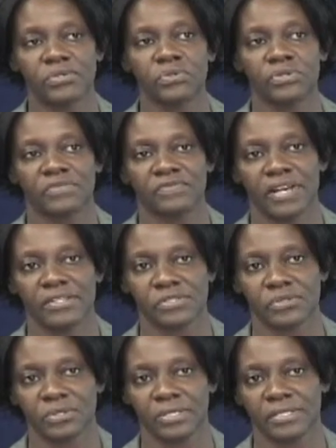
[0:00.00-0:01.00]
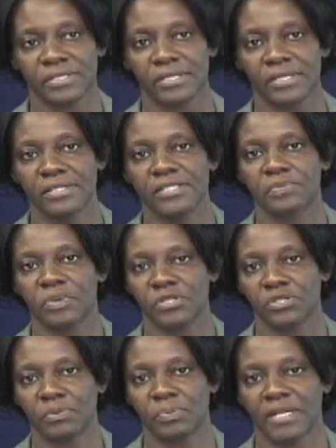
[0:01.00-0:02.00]
to reversals in
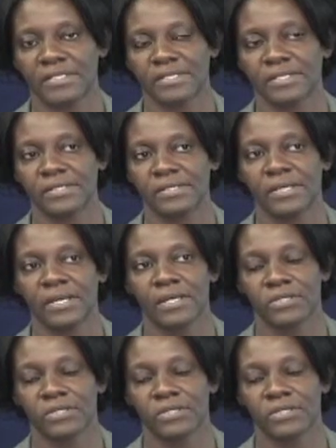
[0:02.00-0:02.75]
spatial patterns.